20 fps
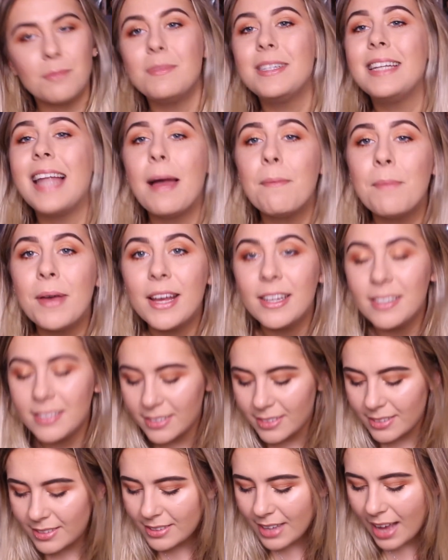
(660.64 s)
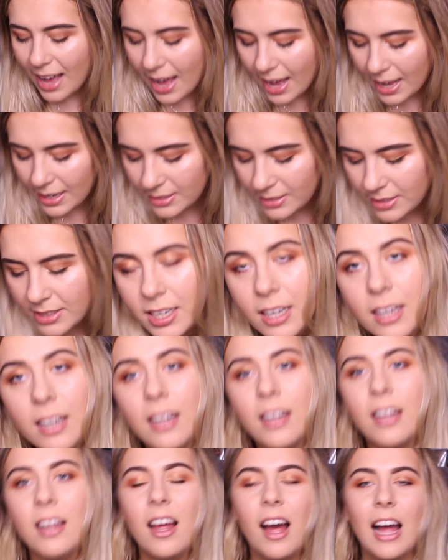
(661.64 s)
some lemons, and
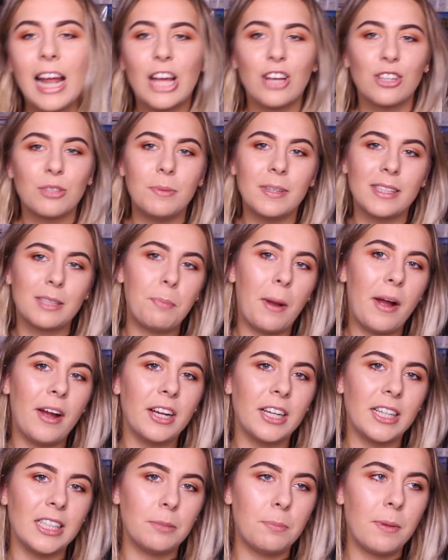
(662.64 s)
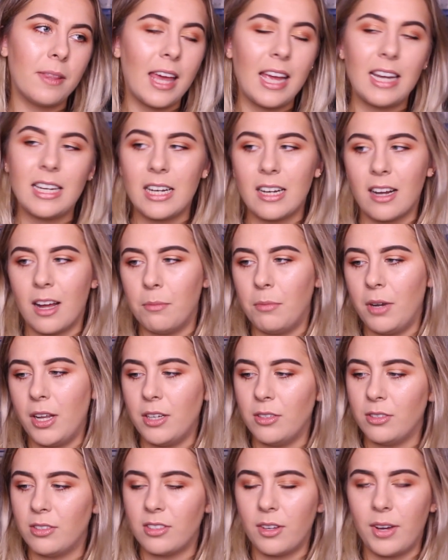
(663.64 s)
I got some asparagus, but they didn't come
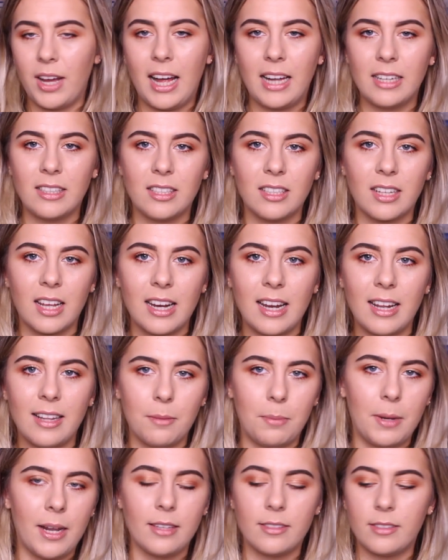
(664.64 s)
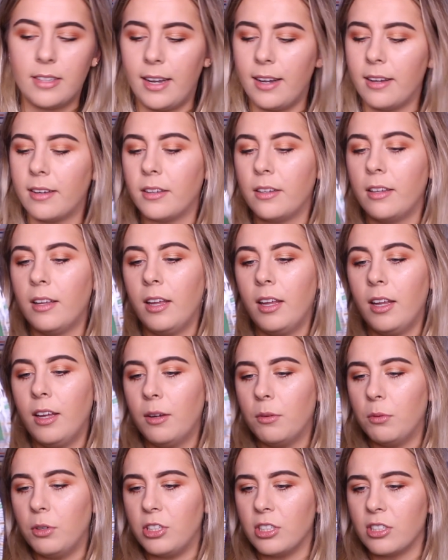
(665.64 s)
loose, so I had to get it in the plastic,
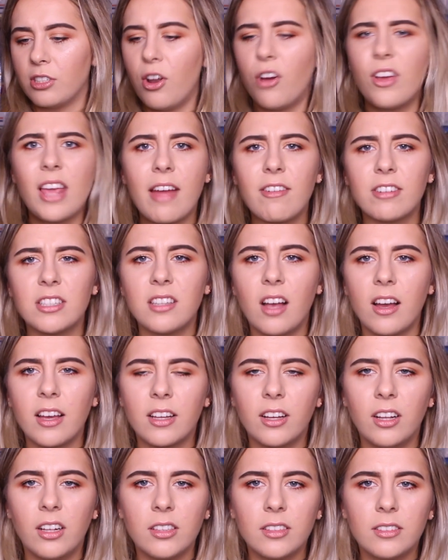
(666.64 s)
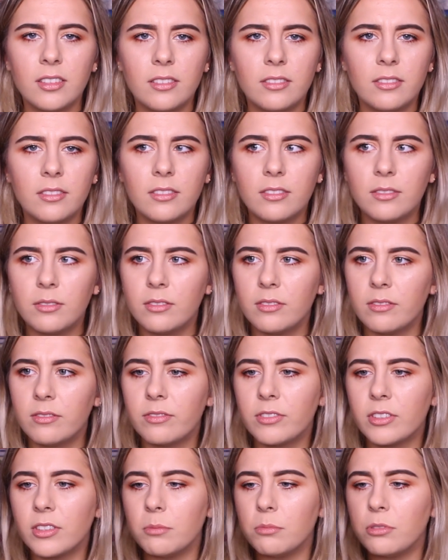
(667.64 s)
which is not yet recycled
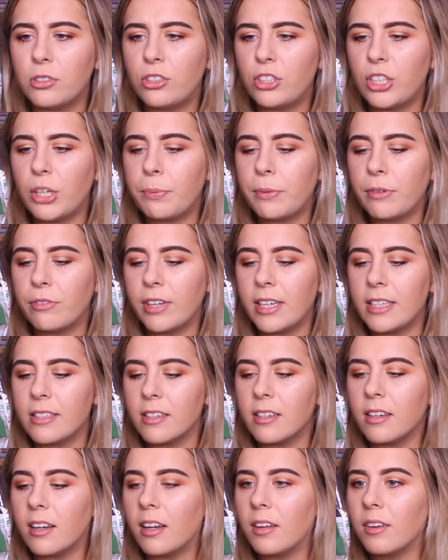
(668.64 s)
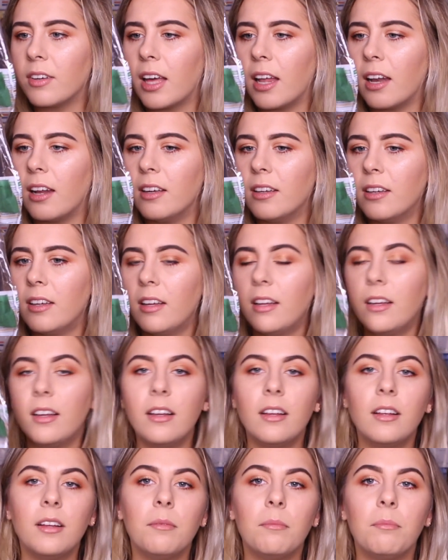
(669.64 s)
for some stupid reason. I don't get it.
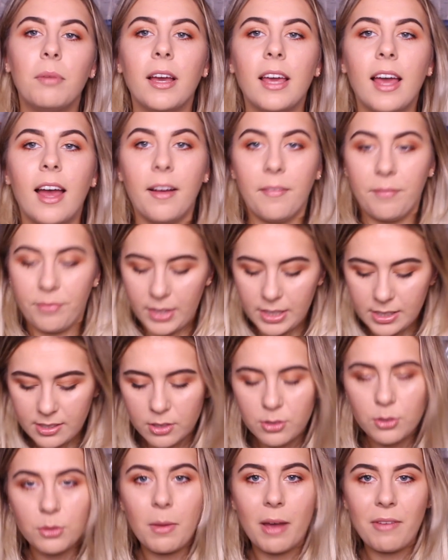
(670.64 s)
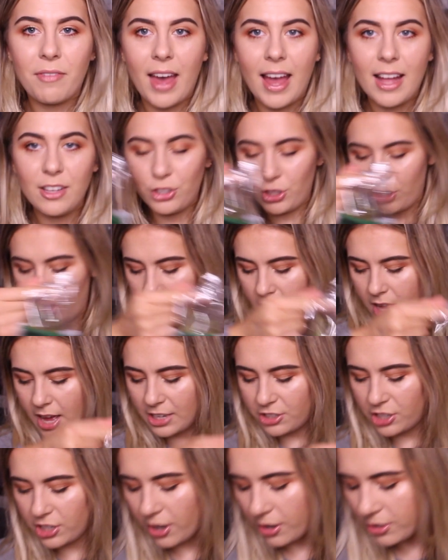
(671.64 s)
But yeah, this is all my veg.
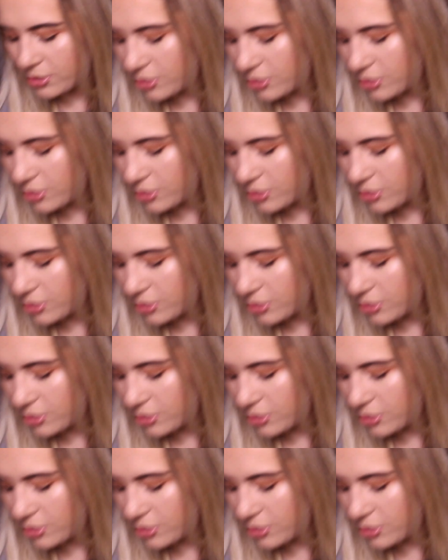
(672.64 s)
Actually, no,